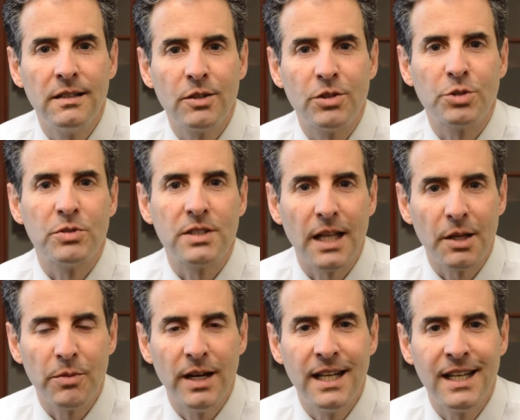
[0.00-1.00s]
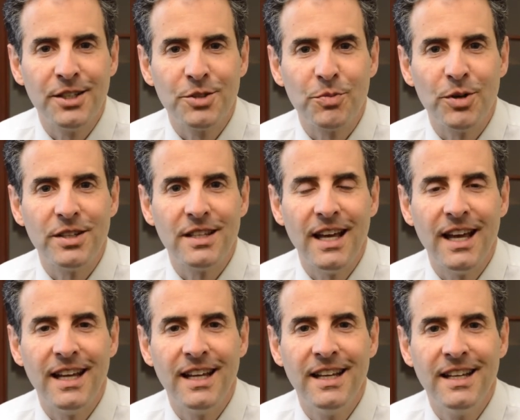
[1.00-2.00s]
Of course, we're celebrating his
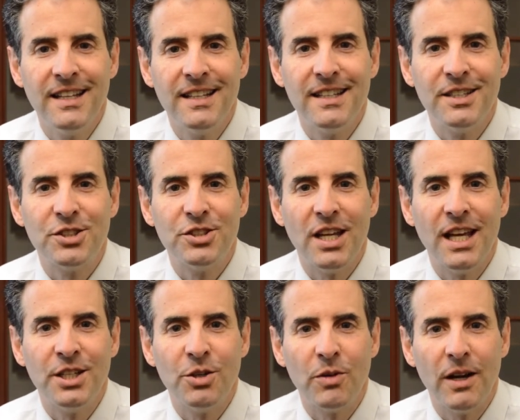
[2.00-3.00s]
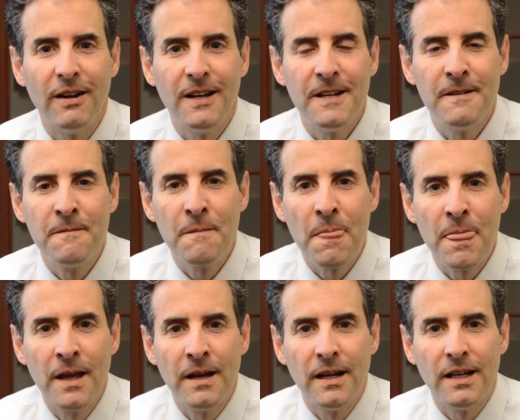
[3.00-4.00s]
birthday this January.
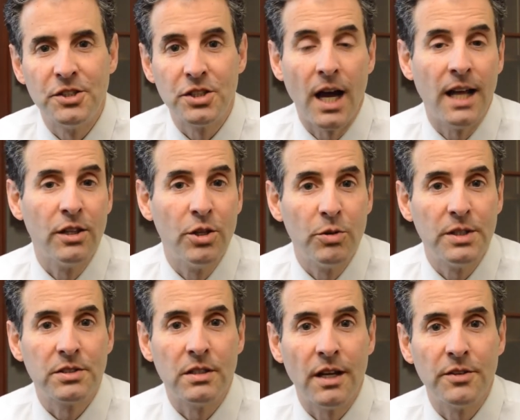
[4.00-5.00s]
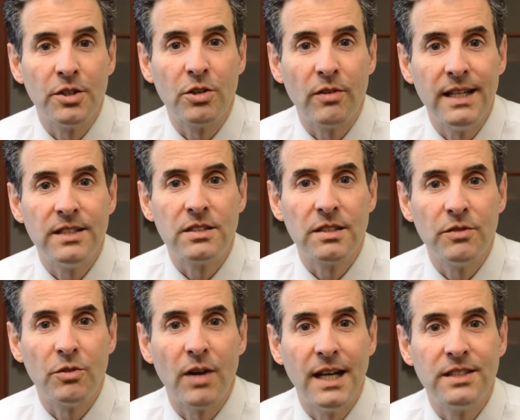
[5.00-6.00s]
Uh, John Lewis and other great
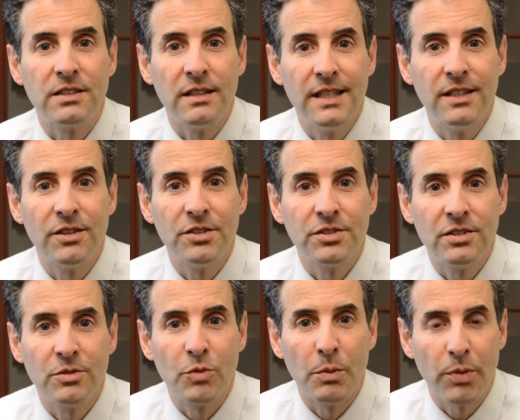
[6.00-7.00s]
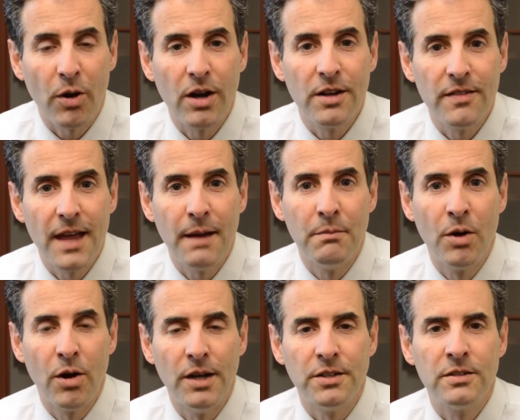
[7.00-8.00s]
civil rights leaders were part of that
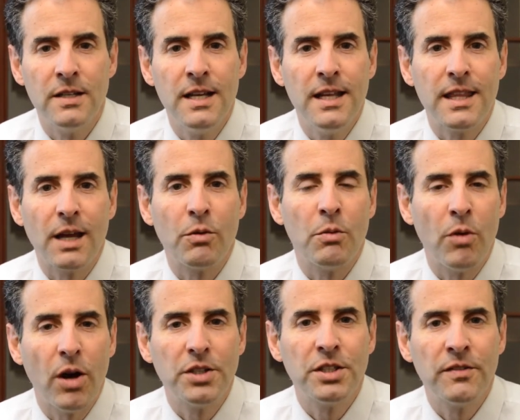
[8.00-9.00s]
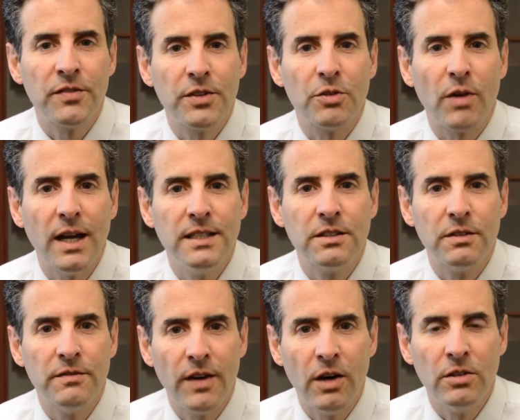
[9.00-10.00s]
march. They were marching for the right
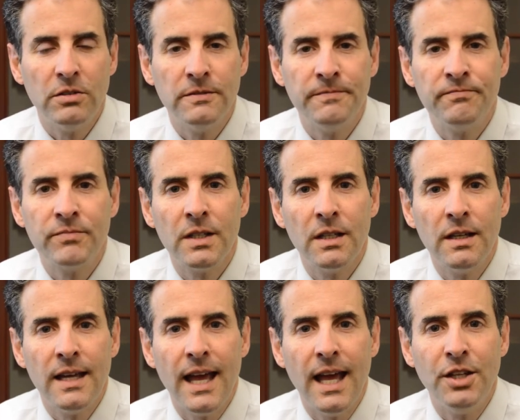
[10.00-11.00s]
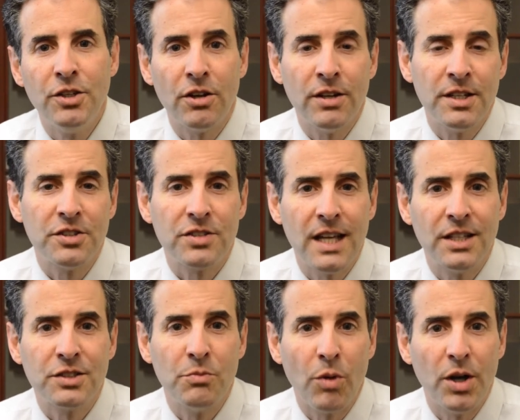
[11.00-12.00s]
to vote, and you're in a
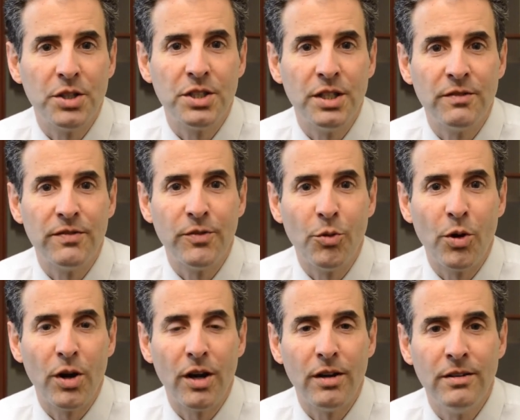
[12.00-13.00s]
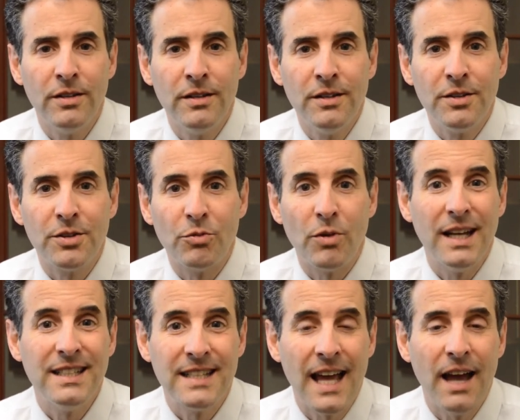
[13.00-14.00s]
sense marching for the
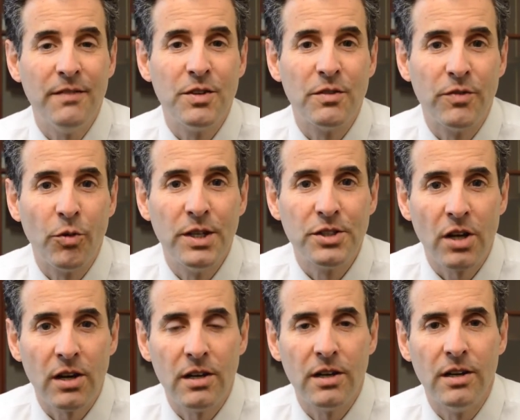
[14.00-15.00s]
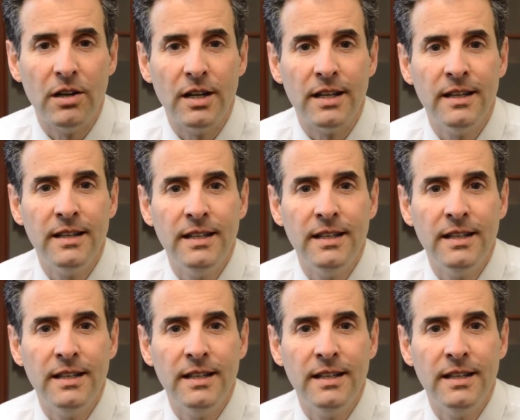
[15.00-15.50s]
right to have your voice heard